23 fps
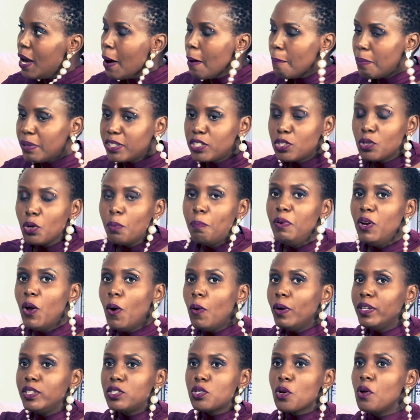but you
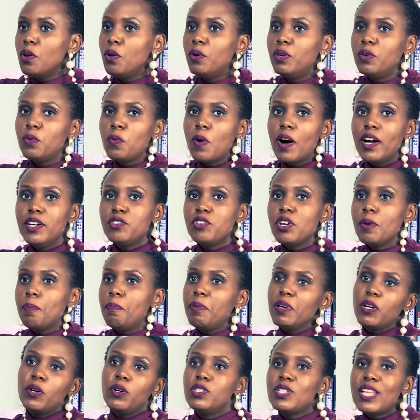blow it all on one trip
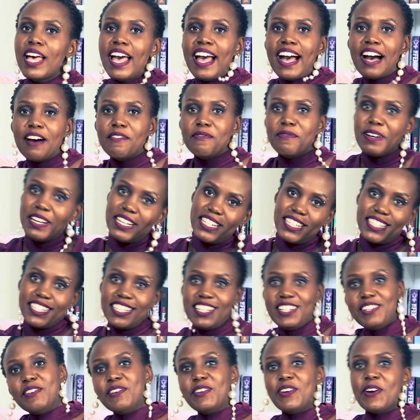because I have reached
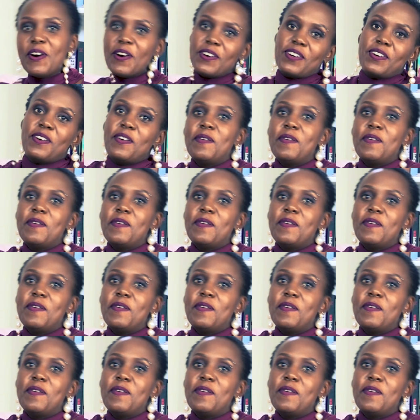New York.